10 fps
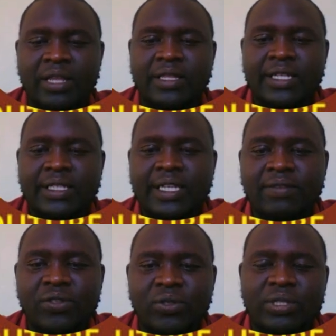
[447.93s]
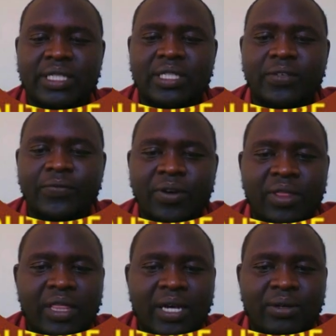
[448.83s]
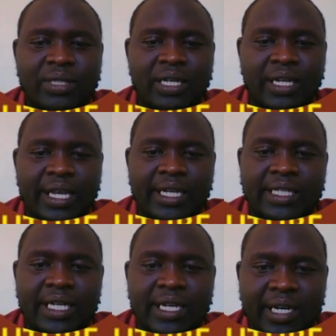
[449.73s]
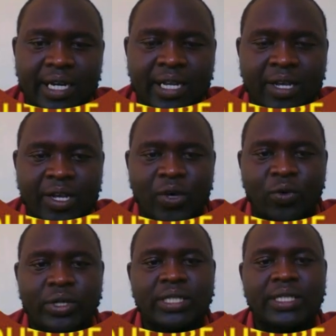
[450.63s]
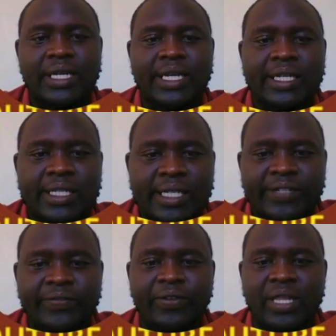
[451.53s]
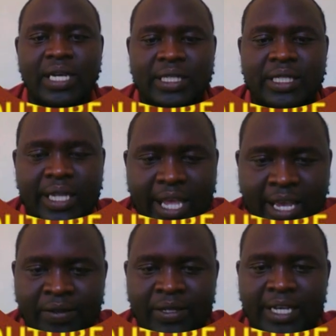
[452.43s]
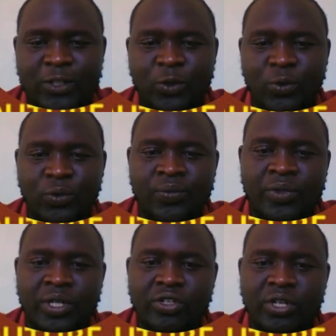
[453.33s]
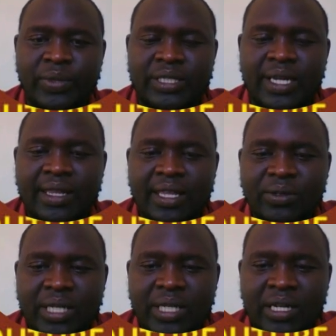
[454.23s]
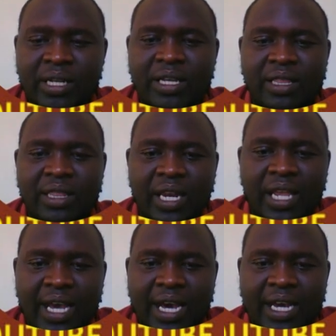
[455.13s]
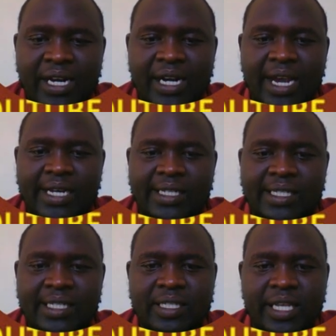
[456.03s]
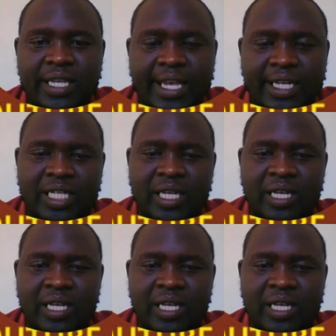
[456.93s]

This gives you 64,800. What is the interest for that year, year two? It will be 10,368.